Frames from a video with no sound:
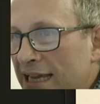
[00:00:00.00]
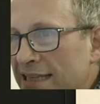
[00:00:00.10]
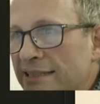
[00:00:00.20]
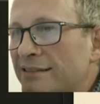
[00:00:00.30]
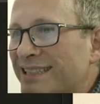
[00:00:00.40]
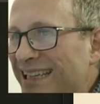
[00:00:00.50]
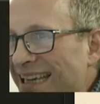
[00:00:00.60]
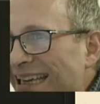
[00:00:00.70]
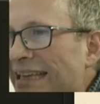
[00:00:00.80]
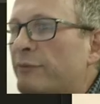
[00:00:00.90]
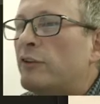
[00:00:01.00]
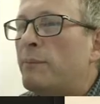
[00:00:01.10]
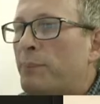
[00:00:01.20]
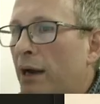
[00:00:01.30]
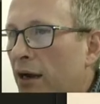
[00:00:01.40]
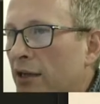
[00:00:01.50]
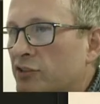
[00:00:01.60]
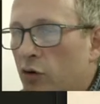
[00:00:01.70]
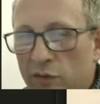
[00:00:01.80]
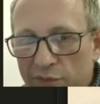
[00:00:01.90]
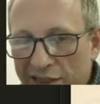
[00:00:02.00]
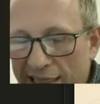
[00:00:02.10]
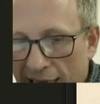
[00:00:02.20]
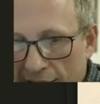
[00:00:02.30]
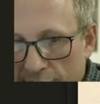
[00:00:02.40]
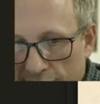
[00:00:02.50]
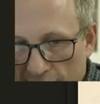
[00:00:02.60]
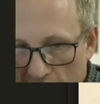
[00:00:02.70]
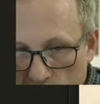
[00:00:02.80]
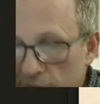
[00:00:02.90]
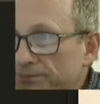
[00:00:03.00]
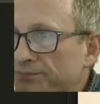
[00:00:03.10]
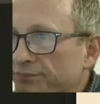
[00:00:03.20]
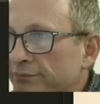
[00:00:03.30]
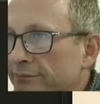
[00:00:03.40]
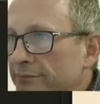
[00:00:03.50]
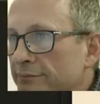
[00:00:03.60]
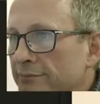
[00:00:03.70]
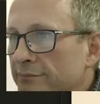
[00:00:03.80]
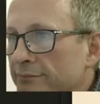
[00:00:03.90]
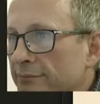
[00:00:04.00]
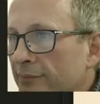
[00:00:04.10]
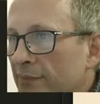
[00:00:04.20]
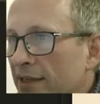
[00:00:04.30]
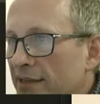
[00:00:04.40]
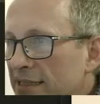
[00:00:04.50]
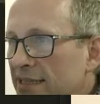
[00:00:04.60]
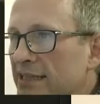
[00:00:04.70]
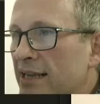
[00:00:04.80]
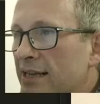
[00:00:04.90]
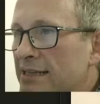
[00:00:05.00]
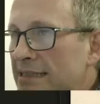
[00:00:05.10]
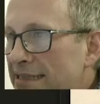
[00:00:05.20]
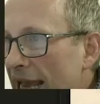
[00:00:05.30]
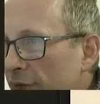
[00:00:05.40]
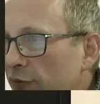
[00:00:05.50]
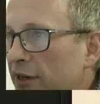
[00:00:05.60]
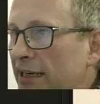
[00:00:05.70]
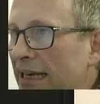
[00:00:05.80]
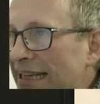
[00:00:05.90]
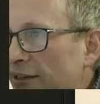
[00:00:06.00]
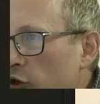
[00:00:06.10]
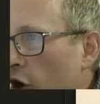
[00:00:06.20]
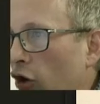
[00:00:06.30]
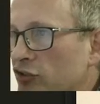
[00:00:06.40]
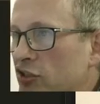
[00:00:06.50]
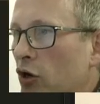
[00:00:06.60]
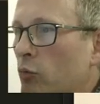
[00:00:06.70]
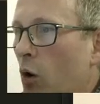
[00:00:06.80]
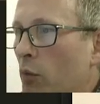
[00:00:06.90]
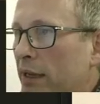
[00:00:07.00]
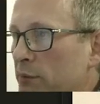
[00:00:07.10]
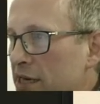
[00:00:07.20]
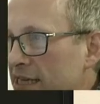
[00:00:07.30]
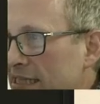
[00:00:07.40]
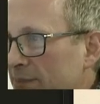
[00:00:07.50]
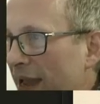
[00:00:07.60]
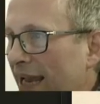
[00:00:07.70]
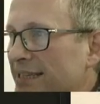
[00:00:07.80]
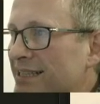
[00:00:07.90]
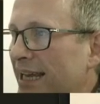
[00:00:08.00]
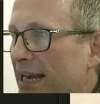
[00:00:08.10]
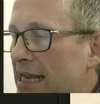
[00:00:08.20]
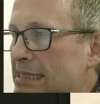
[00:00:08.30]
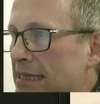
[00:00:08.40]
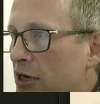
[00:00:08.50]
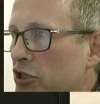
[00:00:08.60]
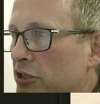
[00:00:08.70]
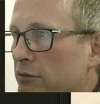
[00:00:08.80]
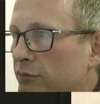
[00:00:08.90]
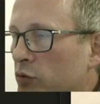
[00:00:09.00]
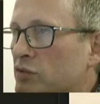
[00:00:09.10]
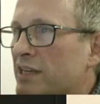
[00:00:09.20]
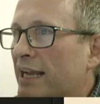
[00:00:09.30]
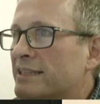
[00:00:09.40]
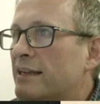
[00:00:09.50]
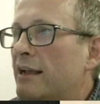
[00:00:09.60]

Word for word: isn't even part of the inflow. This is definitely not what we would expect in a suction vortex.